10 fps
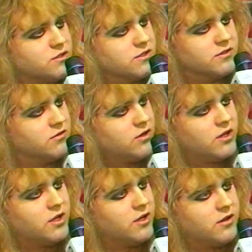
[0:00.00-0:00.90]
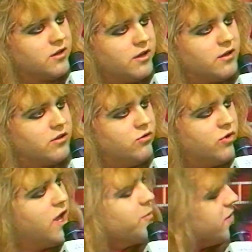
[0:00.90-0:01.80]
and you
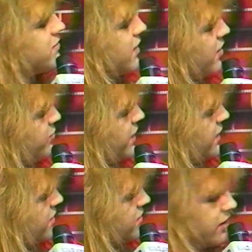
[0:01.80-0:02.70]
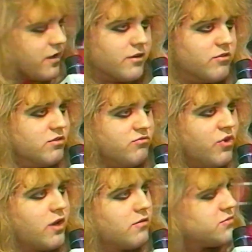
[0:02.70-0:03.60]
name it, I've been in it, and
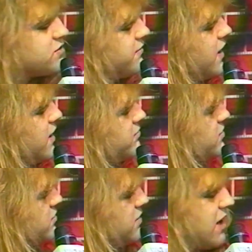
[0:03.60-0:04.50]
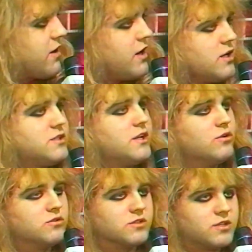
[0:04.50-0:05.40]
none of them survived. So how can I say
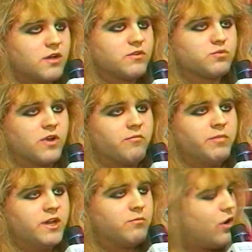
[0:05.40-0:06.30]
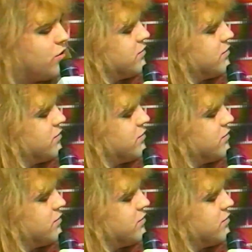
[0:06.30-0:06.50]
who's the toughest when I beat them all?